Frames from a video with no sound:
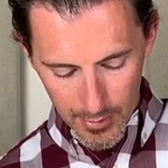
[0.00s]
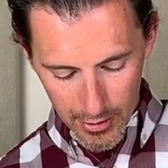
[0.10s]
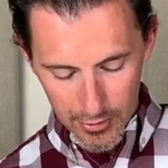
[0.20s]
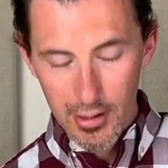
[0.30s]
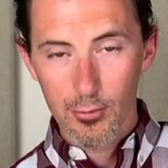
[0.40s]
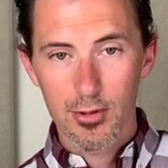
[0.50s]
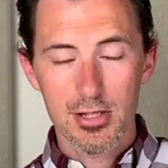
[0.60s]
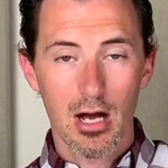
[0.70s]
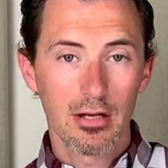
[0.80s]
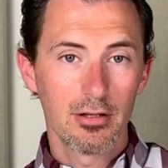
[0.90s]
he'll get what his
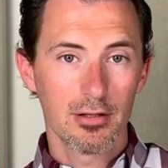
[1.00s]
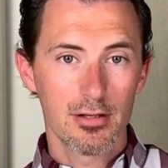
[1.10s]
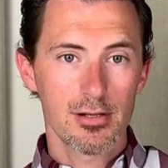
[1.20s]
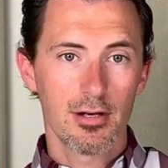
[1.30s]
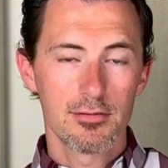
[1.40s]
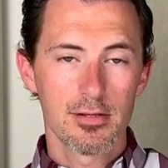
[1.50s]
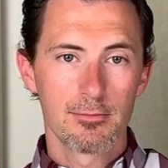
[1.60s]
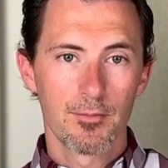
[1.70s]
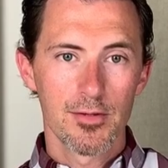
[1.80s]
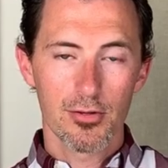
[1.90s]
conduct deserves.
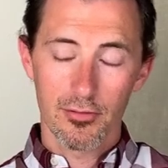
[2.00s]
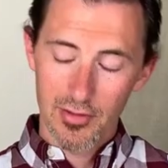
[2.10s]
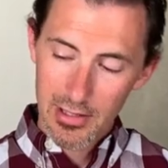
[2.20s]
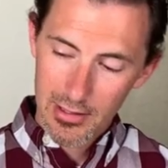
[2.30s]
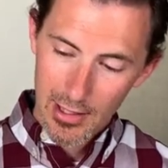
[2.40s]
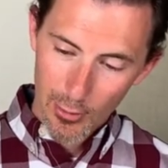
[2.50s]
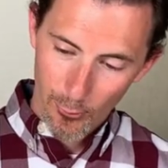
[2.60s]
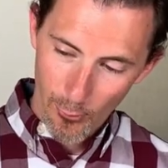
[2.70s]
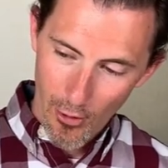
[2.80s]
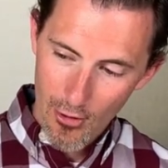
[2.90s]
So if he
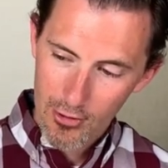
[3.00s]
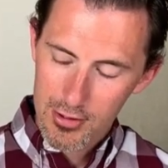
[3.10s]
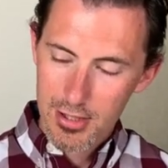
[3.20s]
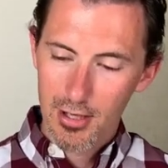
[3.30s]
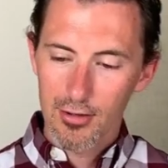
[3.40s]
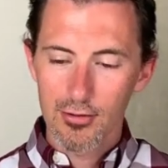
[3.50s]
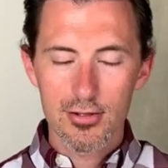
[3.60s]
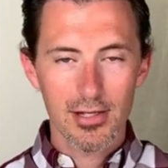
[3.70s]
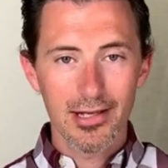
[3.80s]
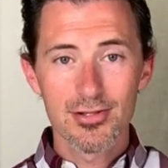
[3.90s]
wrongs
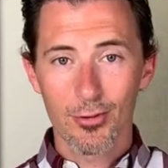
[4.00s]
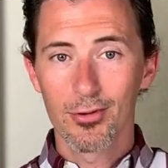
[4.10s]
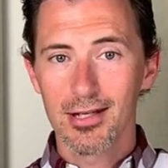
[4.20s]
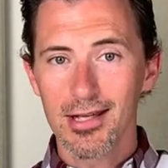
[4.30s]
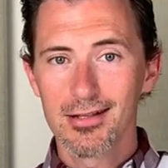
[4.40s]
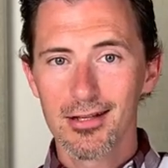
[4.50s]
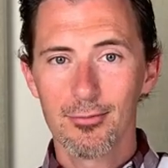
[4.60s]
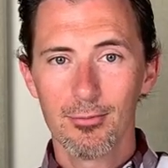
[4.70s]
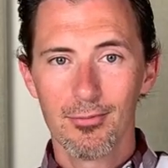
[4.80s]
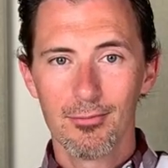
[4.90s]
others, it's going to end
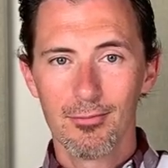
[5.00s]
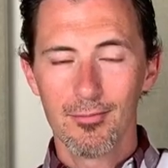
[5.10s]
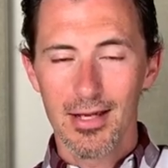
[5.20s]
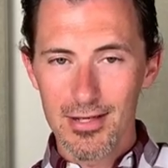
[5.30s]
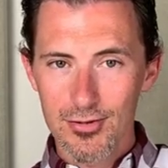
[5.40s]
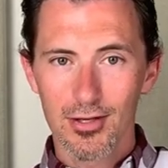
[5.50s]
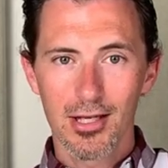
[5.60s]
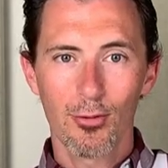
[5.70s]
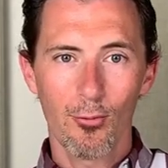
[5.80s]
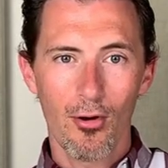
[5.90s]
up, he's going to
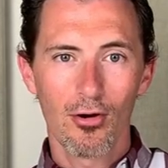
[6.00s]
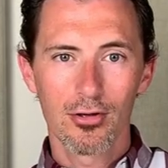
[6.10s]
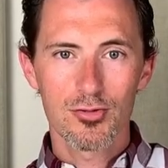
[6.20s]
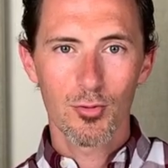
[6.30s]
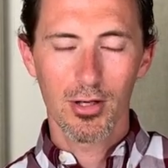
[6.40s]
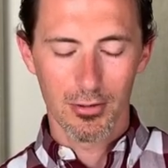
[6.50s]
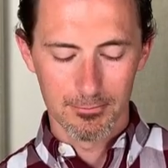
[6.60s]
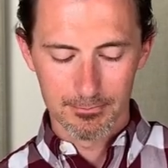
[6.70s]
get wronged as well.